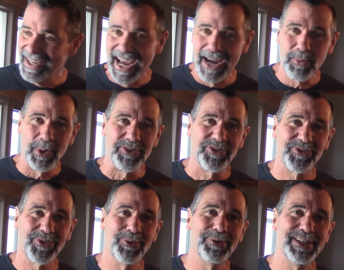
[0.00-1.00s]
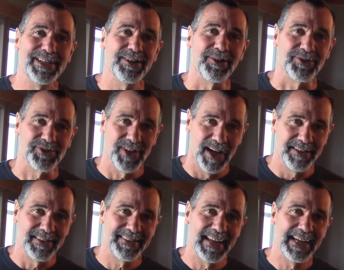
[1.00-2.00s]
I went thirty years on
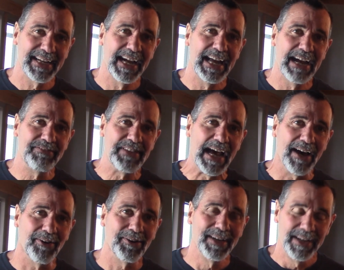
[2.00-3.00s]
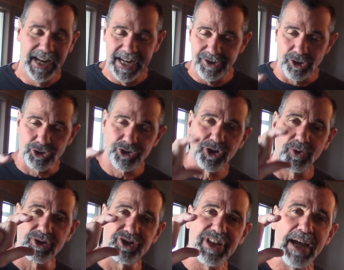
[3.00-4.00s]
the tank I have now, and there still
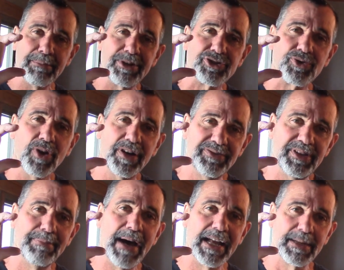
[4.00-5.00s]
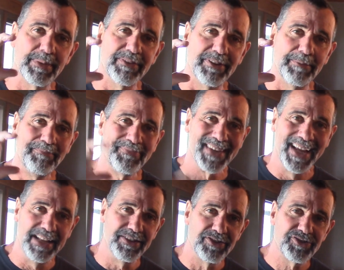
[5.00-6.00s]
is that much crud in the bottom of it.
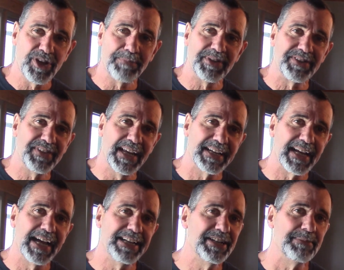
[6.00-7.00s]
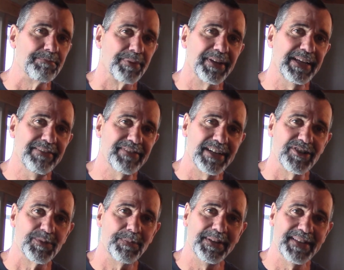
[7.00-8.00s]
And the septic tank guy didn't believe that
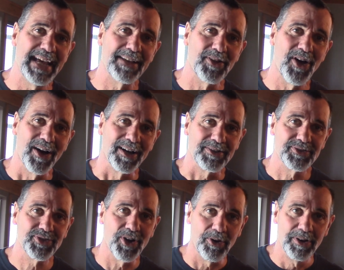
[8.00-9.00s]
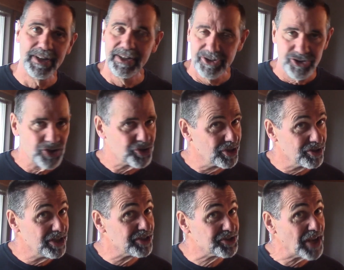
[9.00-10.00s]
it's been that long. So just as
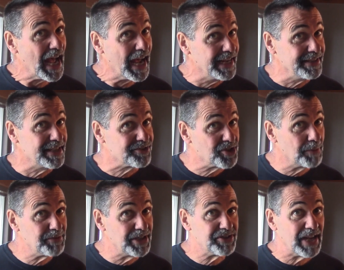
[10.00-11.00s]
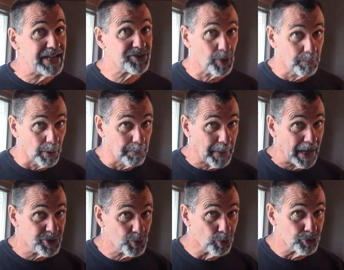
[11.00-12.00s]
an aside, that septic tanks are
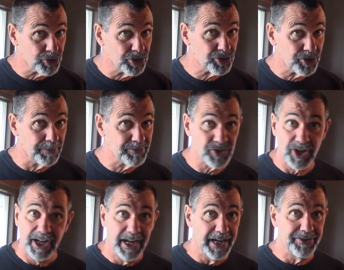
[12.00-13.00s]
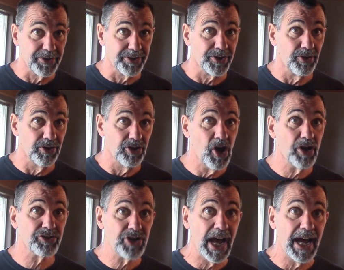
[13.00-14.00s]
perpetual systems, and you're going to go a
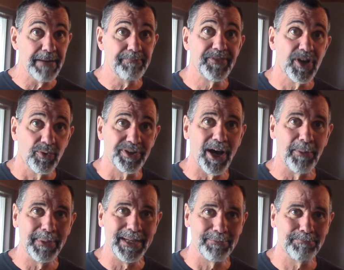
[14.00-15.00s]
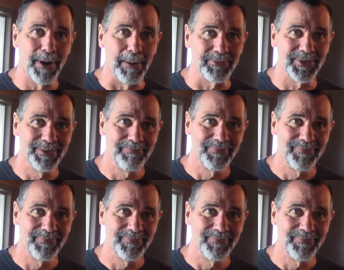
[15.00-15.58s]
long time without being pumped.